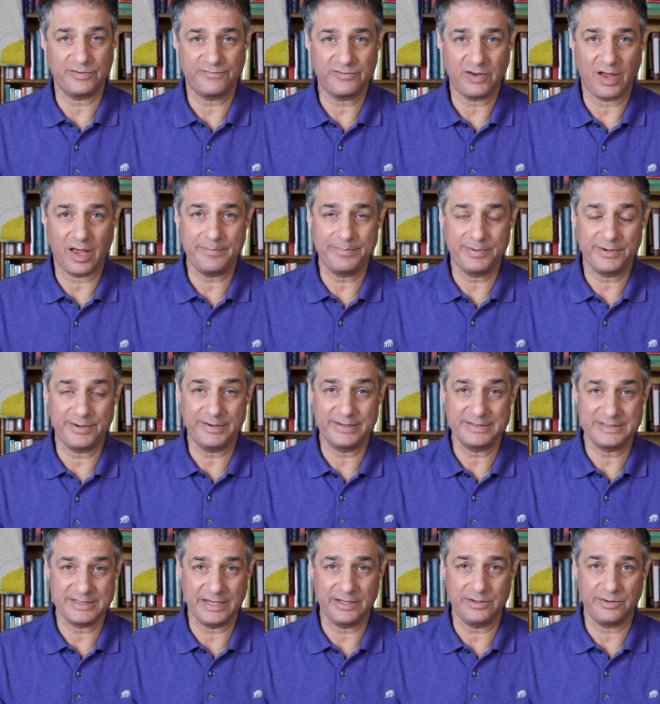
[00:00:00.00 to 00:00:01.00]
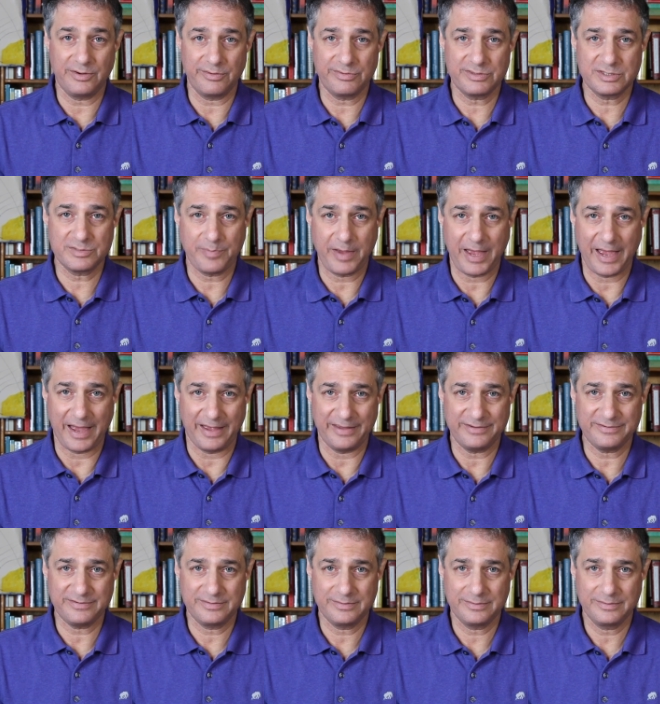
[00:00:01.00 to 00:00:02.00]
of time periods in Earth's
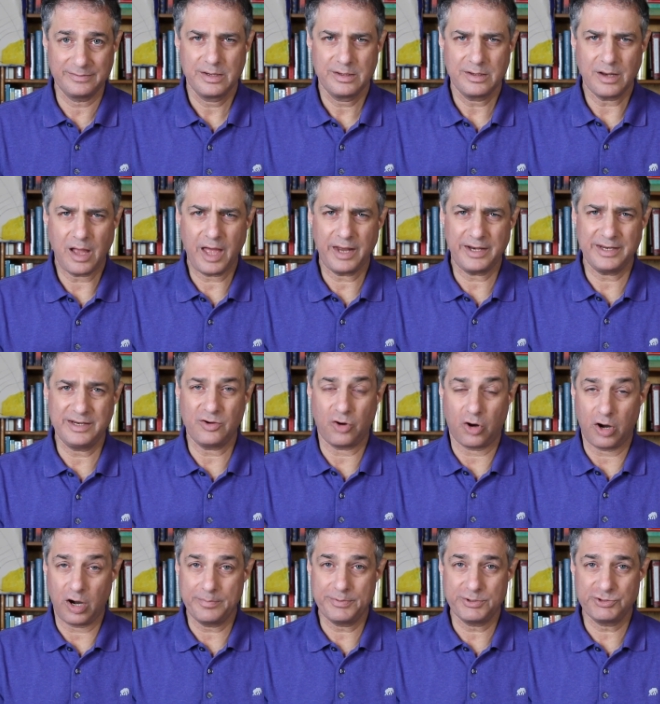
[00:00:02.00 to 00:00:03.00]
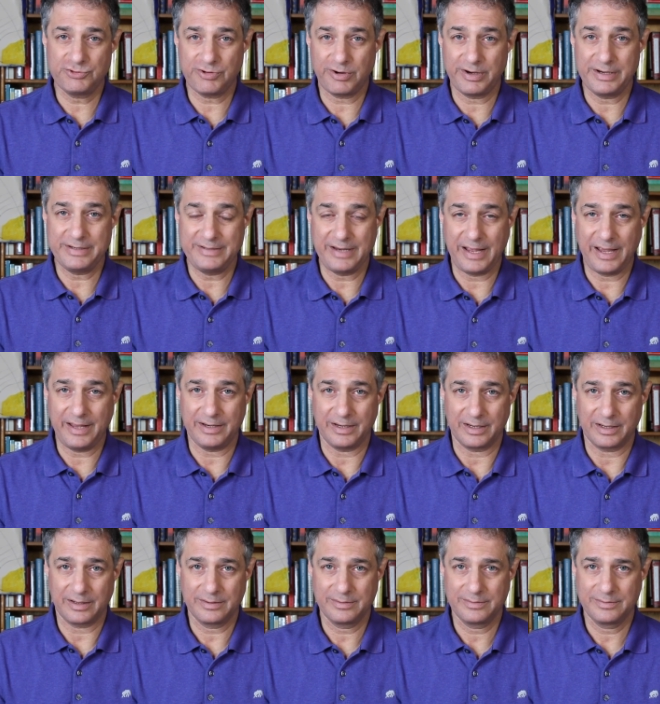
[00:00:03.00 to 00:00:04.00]
past, not in arbitrary
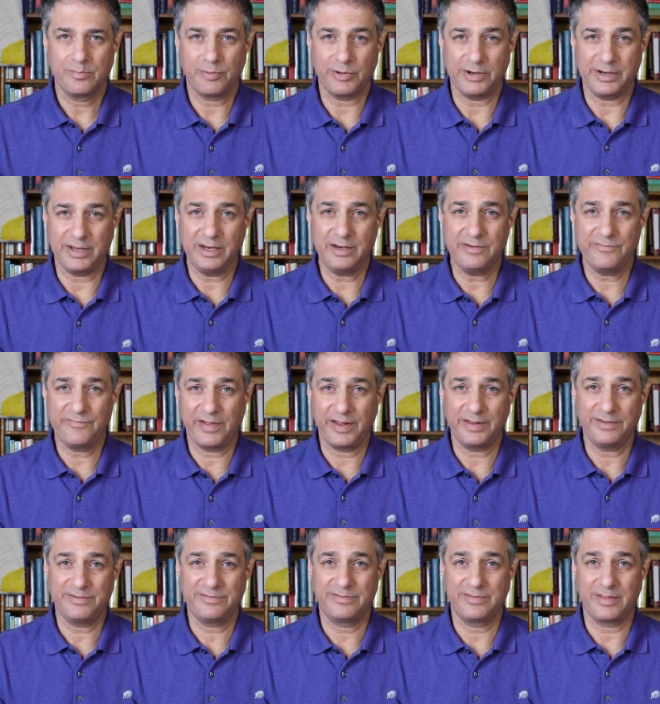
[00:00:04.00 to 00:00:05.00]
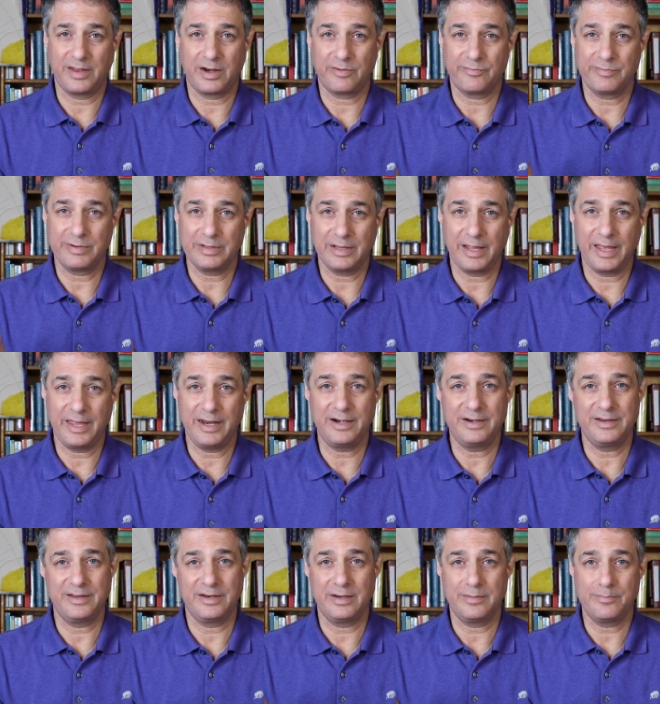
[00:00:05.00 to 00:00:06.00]
dating, but in events that are related in